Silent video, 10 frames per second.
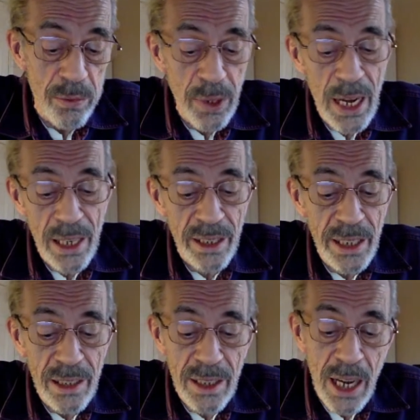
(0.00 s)
Flock,
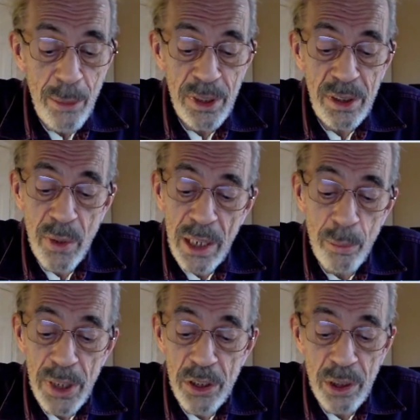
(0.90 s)
Ken Thomas, Greg
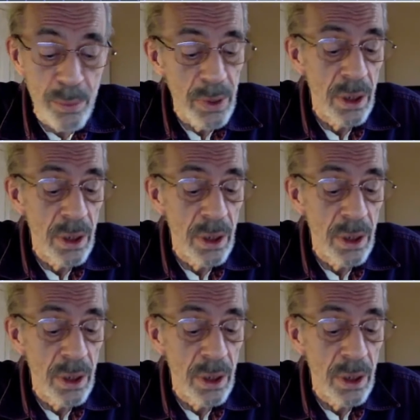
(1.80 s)
Bishop,